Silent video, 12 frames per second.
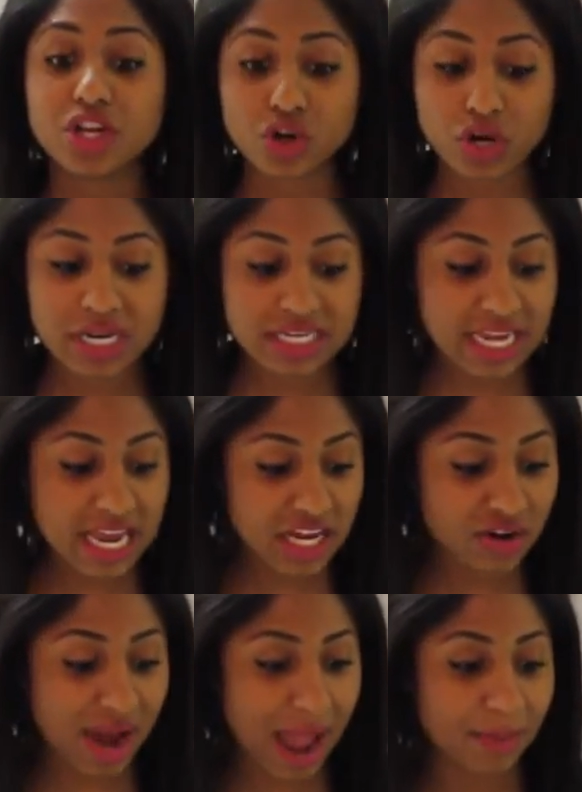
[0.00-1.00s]
you're going to
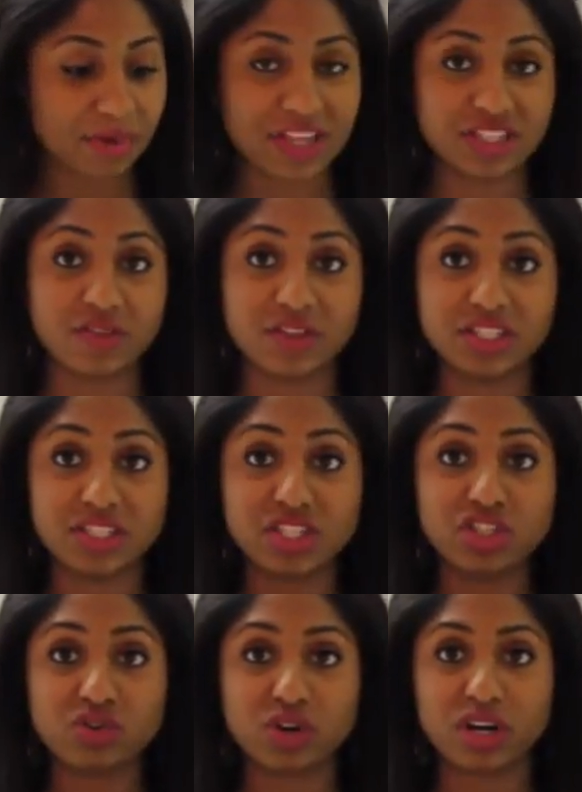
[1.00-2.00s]
take your apple that's on the
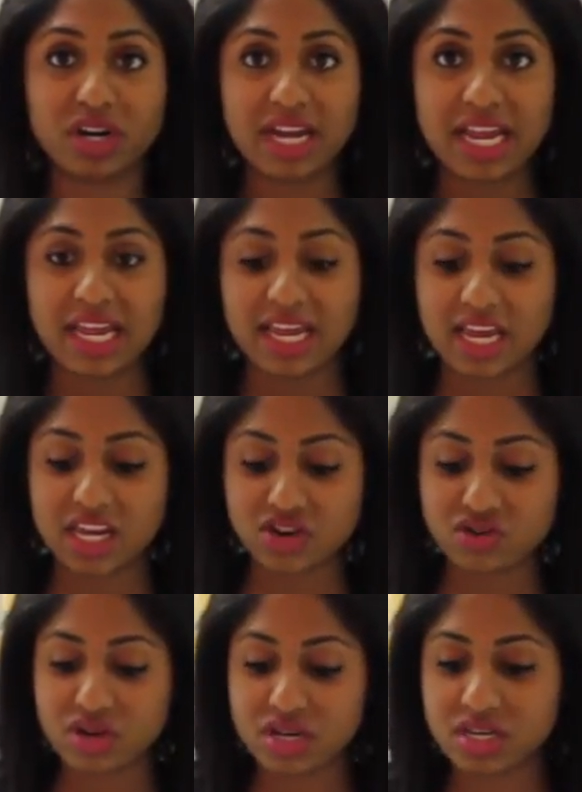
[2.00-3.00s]
skewer and
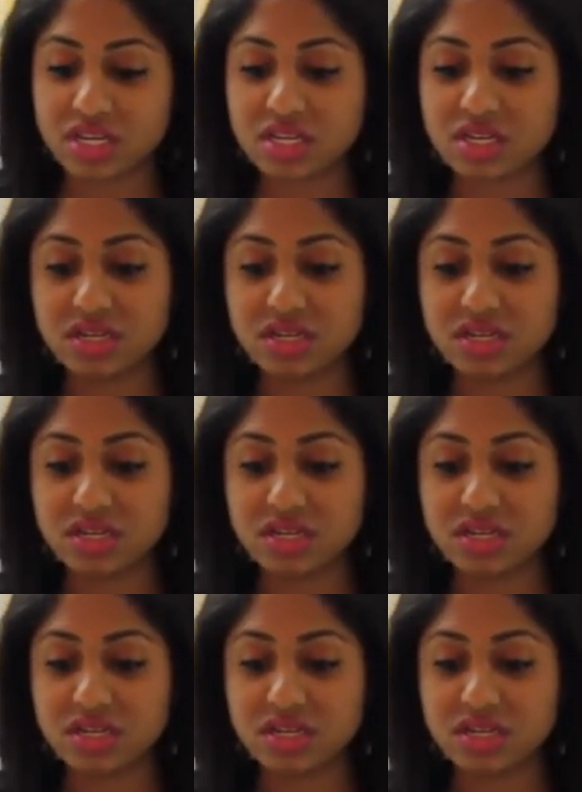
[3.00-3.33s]
you're going to